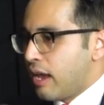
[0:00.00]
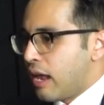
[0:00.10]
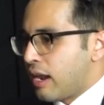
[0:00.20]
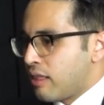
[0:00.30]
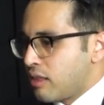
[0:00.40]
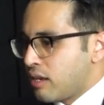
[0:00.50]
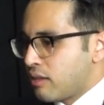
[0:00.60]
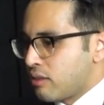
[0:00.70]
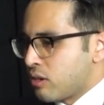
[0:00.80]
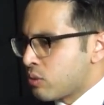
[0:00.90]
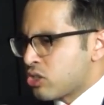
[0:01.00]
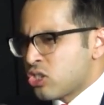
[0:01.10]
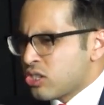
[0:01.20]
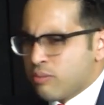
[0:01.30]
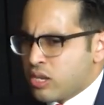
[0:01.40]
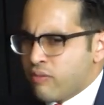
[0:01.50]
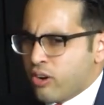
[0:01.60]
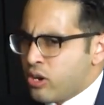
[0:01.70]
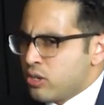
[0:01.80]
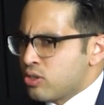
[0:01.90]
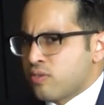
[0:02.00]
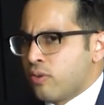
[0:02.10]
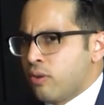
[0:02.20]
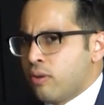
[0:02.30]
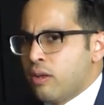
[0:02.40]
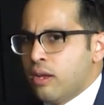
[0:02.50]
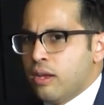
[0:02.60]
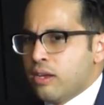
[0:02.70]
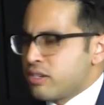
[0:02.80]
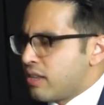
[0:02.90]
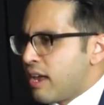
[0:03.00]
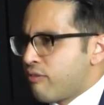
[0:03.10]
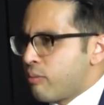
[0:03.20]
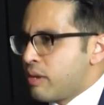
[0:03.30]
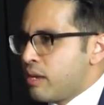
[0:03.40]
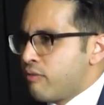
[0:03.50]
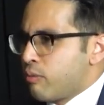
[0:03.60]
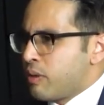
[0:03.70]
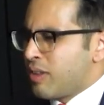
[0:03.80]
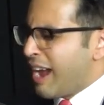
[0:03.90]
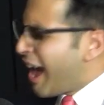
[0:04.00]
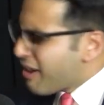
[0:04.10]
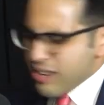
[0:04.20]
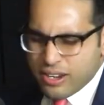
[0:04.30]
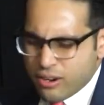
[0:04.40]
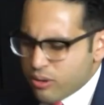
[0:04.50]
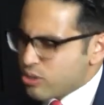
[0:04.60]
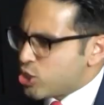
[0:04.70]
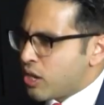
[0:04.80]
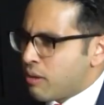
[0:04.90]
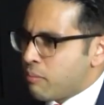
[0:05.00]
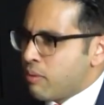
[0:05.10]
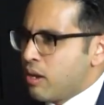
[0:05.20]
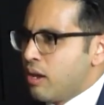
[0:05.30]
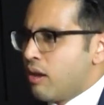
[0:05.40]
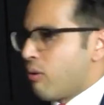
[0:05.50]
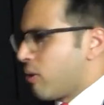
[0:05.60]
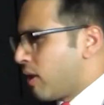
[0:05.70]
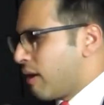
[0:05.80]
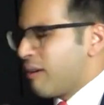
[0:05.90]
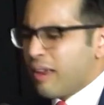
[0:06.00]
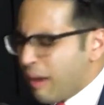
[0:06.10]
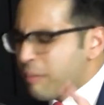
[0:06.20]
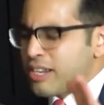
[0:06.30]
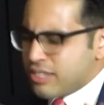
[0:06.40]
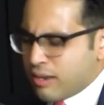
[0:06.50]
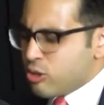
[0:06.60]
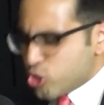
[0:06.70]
And I think there was just something very useful to that for me, for being like, I don't need to go to the gym, or like, I'm not saying